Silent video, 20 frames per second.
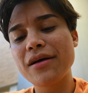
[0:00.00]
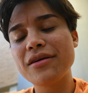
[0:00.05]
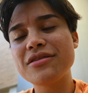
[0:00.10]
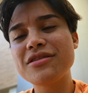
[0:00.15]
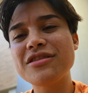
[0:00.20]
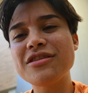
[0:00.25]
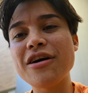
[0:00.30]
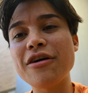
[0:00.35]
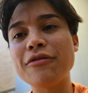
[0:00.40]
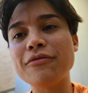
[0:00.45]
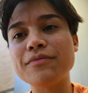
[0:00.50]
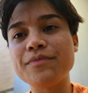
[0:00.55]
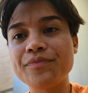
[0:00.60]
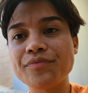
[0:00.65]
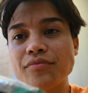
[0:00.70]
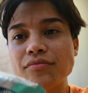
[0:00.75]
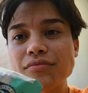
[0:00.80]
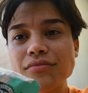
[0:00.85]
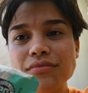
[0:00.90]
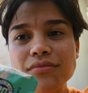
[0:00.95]
So
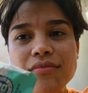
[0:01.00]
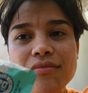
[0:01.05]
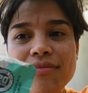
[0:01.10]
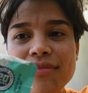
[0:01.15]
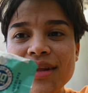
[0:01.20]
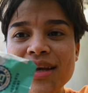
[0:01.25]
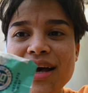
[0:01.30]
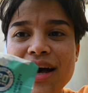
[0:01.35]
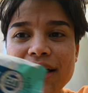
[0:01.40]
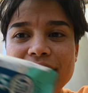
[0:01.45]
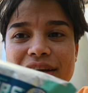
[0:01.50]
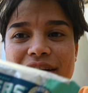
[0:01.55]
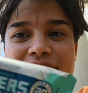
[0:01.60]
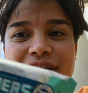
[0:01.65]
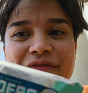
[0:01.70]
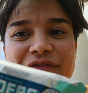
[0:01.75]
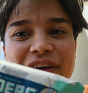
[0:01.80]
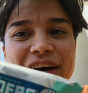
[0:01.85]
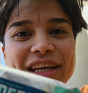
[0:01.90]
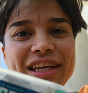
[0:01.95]
I ended
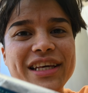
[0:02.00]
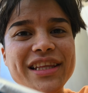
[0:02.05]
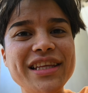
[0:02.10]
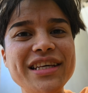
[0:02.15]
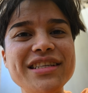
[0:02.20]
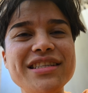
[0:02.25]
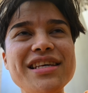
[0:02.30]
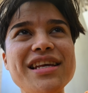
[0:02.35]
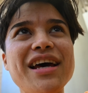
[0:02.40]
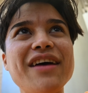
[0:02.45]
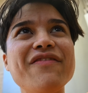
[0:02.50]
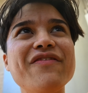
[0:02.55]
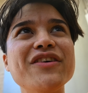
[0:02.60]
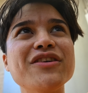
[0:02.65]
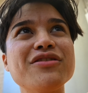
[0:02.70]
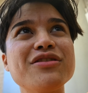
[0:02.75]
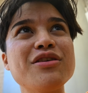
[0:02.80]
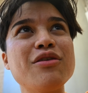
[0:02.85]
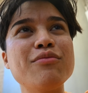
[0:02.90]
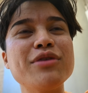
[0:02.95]
up finding this and I
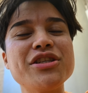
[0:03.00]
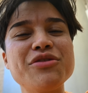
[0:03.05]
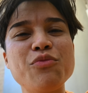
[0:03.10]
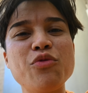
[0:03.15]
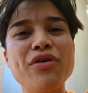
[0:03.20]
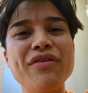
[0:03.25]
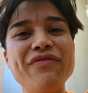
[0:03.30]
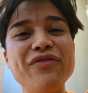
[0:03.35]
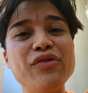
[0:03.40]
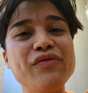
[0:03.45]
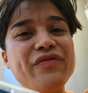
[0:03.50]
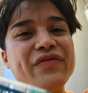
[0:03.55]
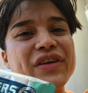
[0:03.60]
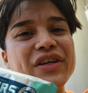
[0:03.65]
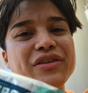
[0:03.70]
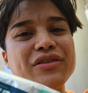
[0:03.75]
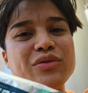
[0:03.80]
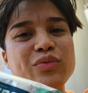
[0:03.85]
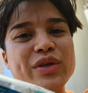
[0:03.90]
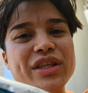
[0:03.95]
feel so much more
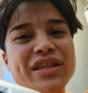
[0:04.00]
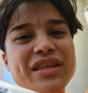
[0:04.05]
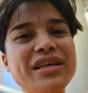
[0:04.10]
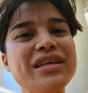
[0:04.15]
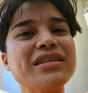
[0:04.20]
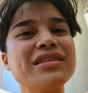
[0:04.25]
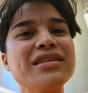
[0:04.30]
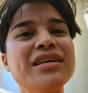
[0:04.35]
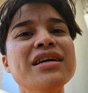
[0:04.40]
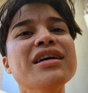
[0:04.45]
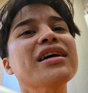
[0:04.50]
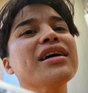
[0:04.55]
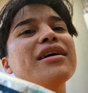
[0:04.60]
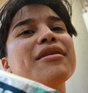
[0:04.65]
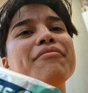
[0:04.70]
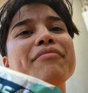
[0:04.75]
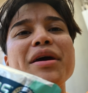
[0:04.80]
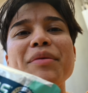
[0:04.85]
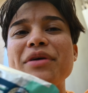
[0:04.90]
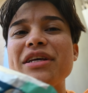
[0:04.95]
fulfilled with this.
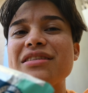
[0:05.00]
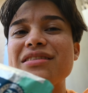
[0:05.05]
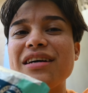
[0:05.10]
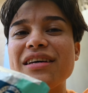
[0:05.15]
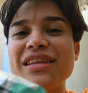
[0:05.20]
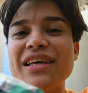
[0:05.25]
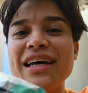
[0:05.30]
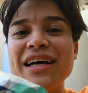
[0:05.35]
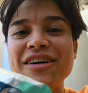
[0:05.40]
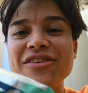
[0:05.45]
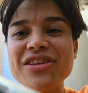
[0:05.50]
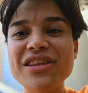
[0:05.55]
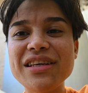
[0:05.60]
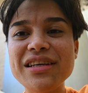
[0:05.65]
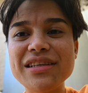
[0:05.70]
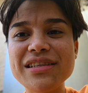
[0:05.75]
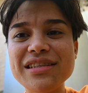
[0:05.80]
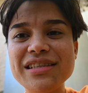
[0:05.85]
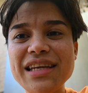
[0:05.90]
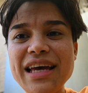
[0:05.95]
Maybe it's not the
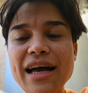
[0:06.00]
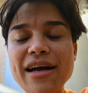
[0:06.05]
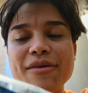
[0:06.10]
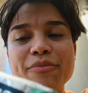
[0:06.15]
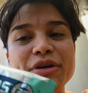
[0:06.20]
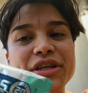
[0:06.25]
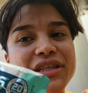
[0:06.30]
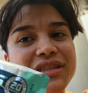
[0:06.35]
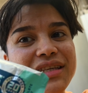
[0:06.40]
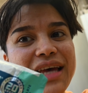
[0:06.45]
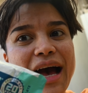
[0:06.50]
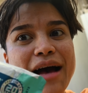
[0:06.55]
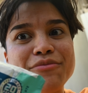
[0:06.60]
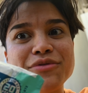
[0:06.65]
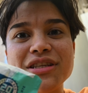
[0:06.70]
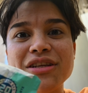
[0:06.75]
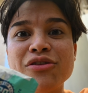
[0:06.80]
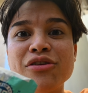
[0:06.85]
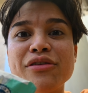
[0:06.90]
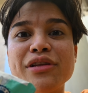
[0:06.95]
healthiest snack, but it's
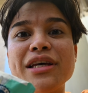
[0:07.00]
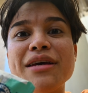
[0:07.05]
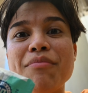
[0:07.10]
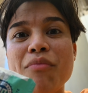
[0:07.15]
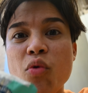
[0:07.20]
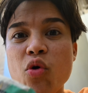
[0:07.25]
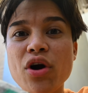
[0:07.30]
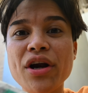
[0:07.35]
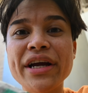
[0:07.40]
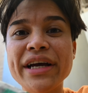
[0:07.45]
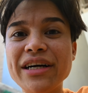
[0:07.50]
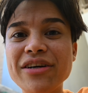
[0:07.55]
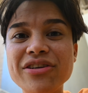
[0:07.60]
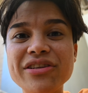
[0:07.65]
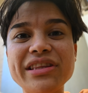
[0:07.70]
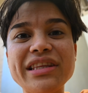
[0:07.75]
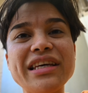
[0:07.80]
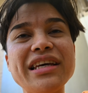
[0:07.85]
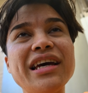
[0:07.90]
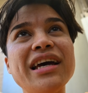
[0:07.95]
absolutely more
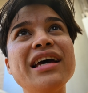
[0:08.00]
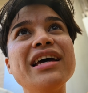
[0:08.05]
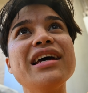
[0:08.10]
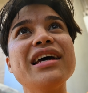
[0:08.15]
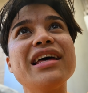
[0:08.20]
healthy